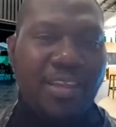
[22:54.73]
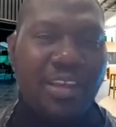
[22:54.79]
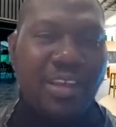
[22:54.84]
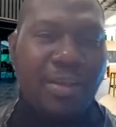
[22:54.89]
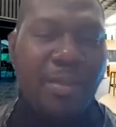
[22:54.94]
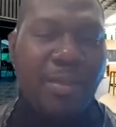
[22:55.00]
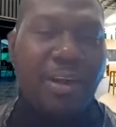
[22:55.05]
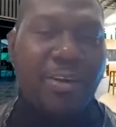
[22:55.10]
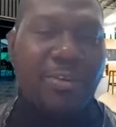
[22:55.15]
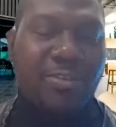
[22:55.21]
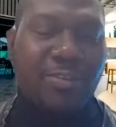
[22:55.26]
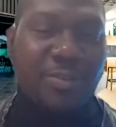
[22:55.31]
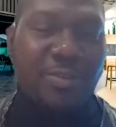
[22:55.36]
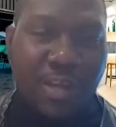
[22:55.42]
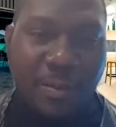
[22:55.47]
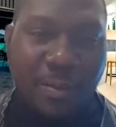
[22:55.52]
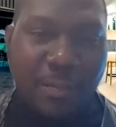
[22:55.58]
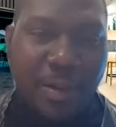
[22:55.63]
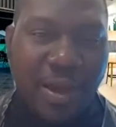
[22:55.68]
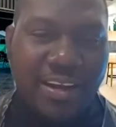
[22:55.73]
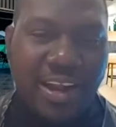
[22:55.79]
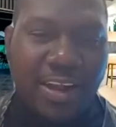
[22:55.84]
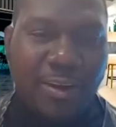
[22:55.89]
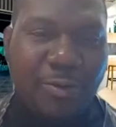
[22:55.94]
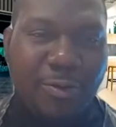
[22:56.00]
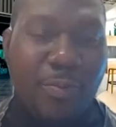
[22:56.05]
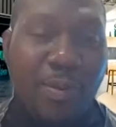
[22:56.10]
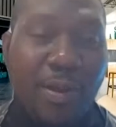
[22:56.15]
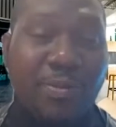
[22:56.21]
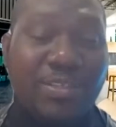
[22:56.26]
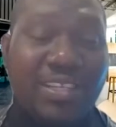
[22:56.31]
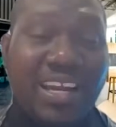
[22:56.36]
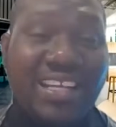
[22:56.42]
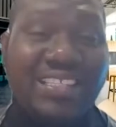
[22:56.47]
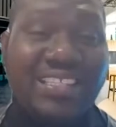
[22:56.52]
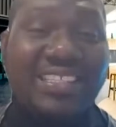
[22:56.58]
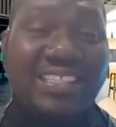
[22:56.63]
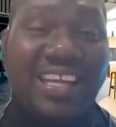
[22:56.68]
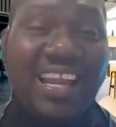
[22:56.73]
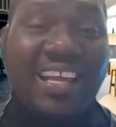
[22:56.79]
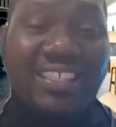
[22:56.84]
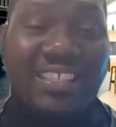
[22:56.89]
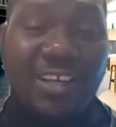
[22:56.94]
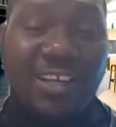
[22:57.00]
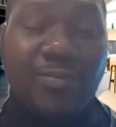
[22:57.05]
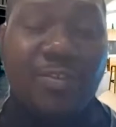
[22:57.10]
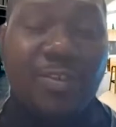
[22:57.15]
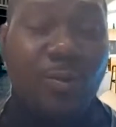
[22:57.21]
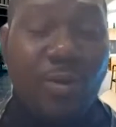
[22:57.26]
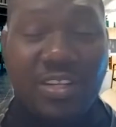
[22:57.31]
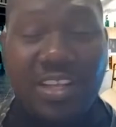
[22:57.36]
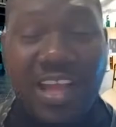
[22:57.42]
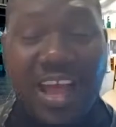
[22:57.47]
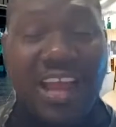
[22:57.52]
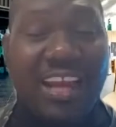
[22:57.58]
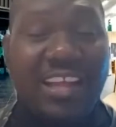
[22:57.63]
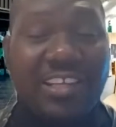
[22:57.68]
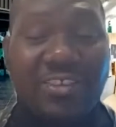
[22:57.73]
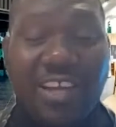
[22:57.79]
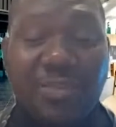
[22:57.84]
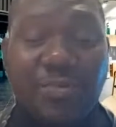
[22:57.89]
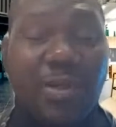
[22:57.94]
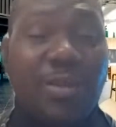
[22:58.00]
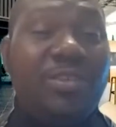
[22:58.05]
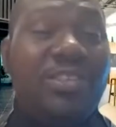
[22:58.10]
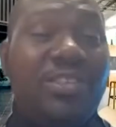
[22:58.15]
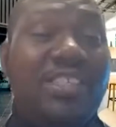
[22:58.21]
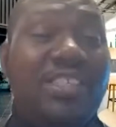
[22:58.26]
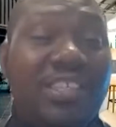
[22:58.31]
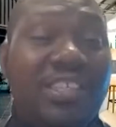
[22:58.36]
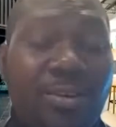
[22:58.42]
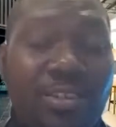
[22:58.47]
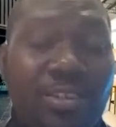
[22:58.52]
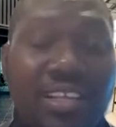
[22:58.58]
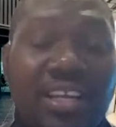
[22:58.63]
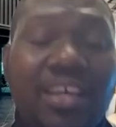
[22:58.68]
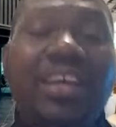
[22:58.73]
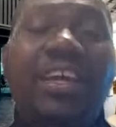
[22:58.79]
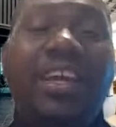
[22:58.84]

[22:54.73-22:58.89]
Microsoft Student Partner Group, and we started teaching ourselves what our lecturers were not teaching us.